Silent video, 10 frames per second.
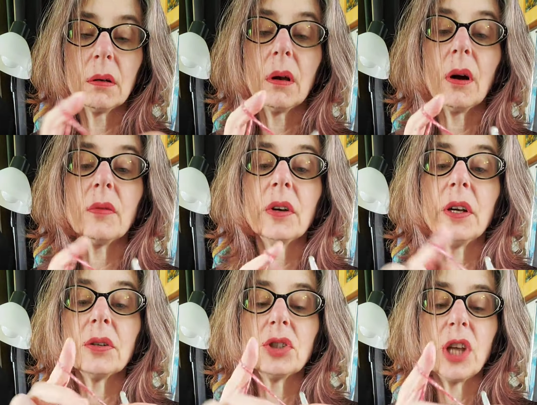Over
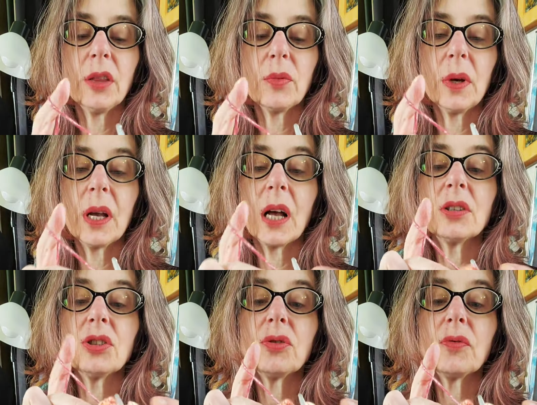here, chain 3 counts
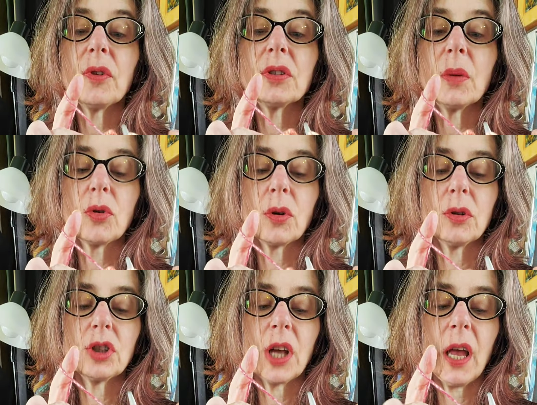as your first double
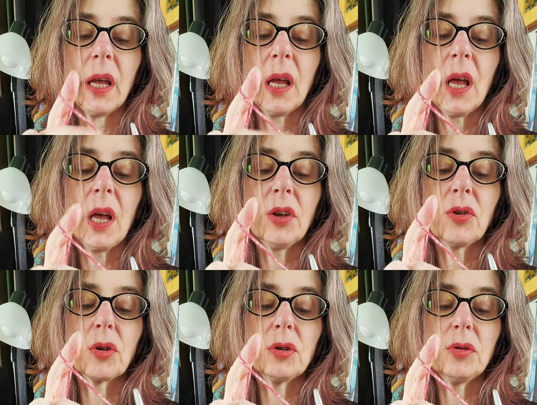crochet. You're
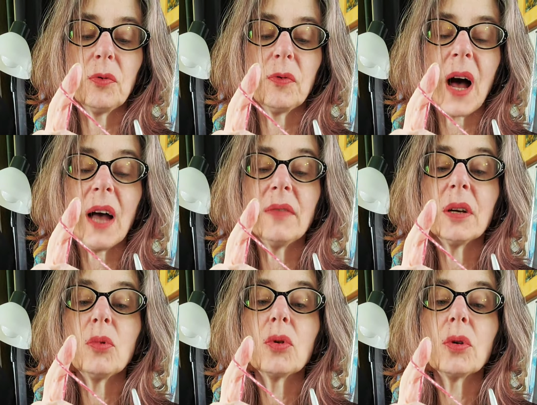going to do 5
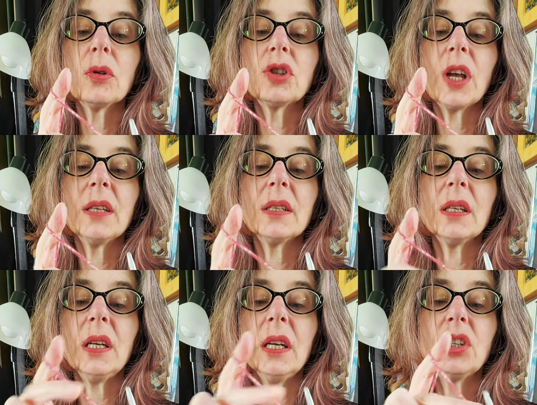double crochets in
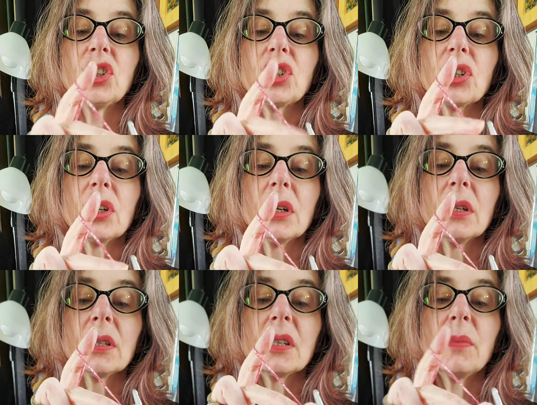each
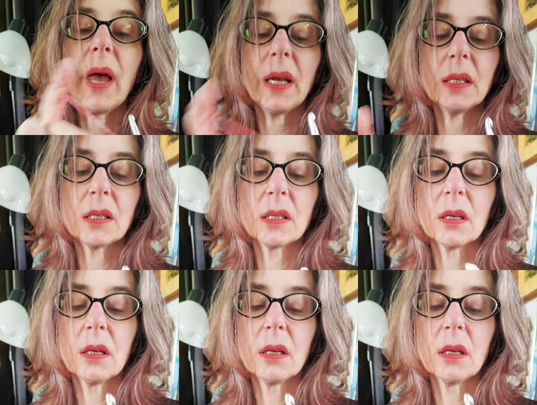space.